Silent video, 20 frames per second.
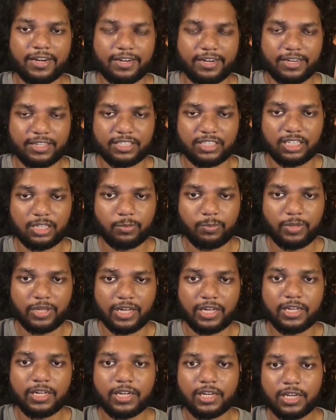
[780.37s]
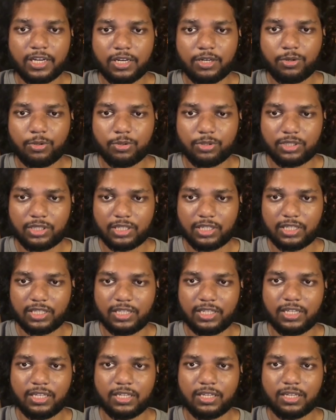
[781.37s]
REST API to see
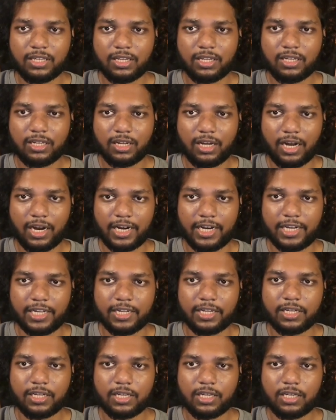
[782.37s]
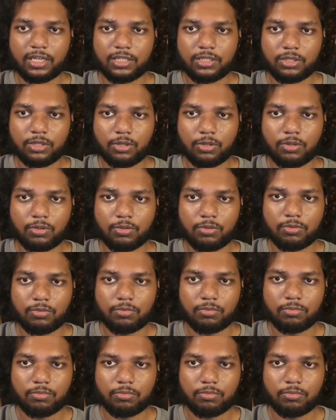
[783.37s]
the ID. So